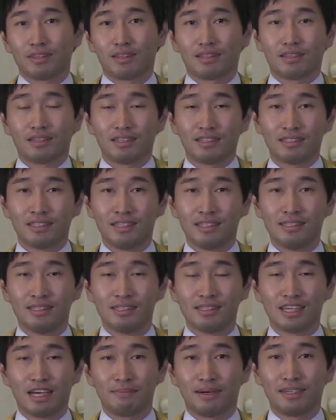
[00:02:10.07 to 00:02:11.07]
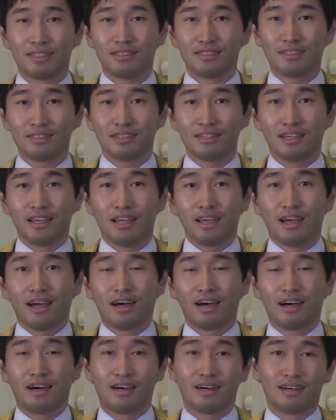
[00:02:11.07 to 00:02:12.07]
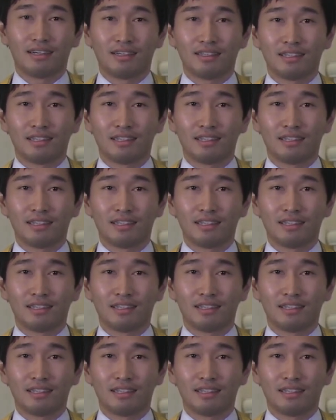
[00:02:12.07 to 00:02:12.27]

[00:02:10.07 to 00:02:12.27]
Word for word: This is about uh,